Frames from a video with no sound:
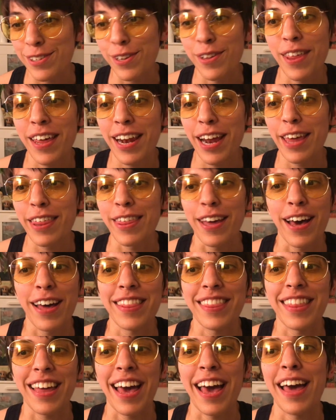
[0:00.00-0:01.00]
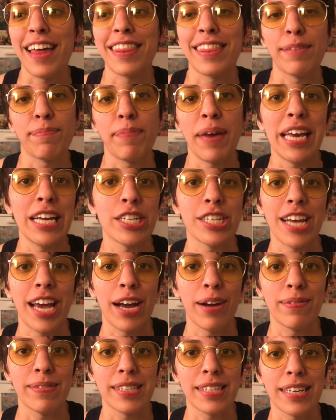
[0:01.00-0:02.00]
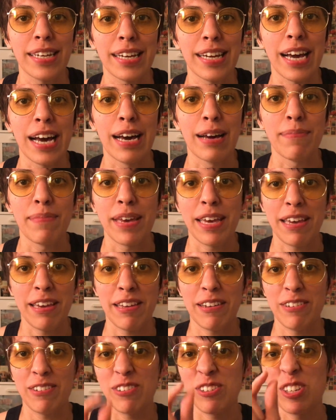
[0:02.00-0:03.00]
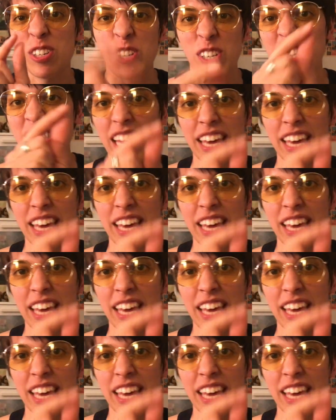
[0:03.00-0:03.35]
So then I thought that the paycheck was gonna come in just